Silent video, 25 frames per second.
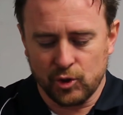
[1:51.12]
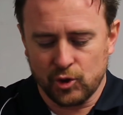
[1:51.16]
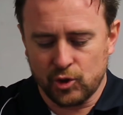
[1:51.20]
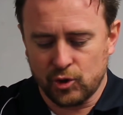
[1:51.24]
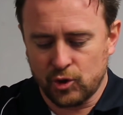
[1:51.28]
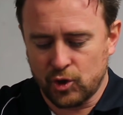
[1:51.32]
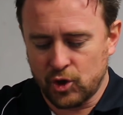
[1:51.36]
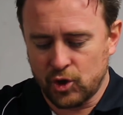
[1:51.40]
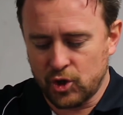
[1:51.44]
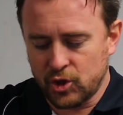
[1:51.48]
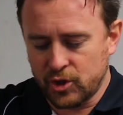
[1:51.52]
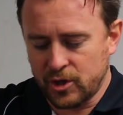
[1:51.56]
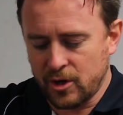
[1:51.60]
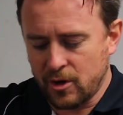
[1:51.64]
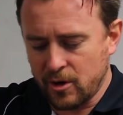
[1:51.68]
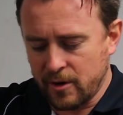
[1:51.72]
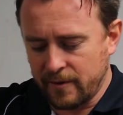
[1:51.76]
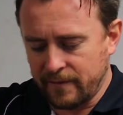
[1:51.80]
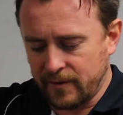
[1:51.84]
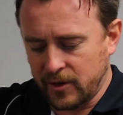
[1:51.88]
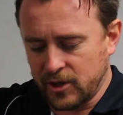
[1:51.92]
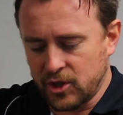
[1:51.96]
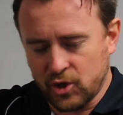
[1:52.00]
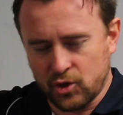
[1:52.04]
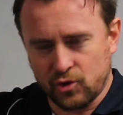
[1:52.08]
stern,
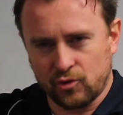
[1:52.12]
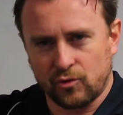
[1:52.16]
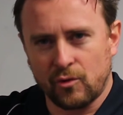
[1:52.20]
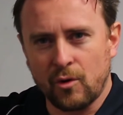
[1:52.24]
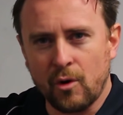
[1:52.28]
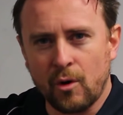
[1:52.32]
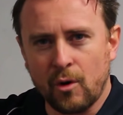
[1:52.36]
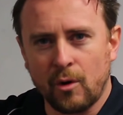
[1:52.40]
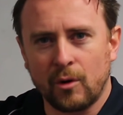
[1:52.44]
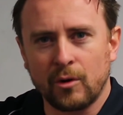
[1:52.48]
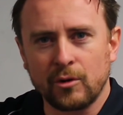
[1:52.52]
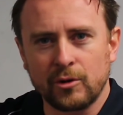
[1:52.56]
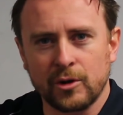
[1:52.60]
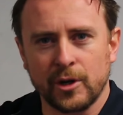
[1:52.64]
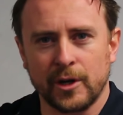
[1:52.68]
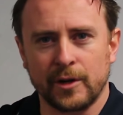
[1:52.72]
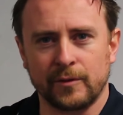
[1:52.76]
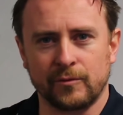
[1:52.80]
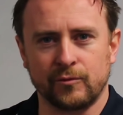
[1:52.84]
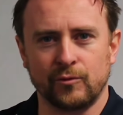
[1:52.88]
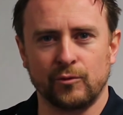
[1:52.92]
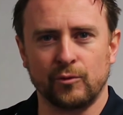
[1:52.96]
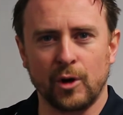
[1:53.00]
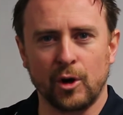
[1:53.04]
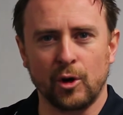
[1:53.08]
very strong kind
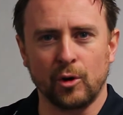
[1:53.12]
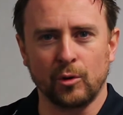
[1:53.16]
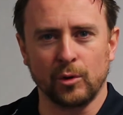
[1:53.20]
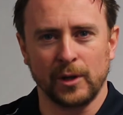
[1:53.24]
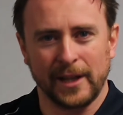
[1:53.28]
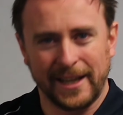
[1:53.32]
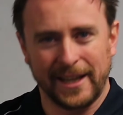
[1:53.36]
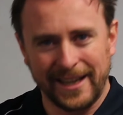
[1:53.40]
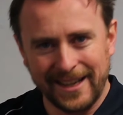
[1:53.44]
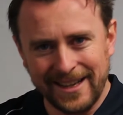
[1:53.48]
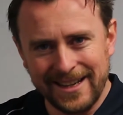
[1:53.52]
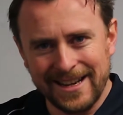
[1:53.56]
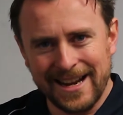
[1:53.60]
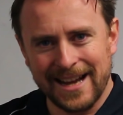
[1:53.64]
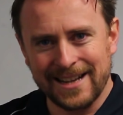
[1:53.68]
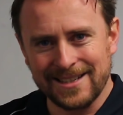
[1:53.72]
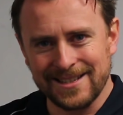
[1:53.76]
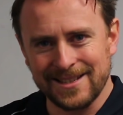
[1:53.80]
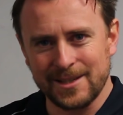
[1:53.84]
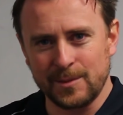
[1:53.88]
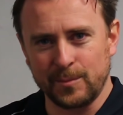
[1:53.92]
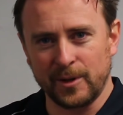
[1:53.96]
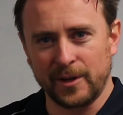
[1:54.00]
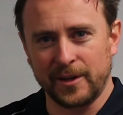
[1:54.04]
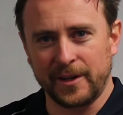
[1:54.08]
of role in that
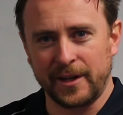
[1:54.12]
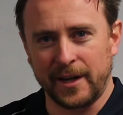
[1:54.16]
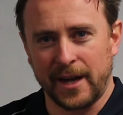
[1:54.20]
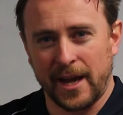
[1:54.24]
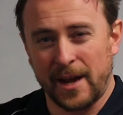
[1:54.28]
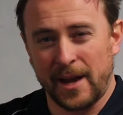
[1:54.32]
stability,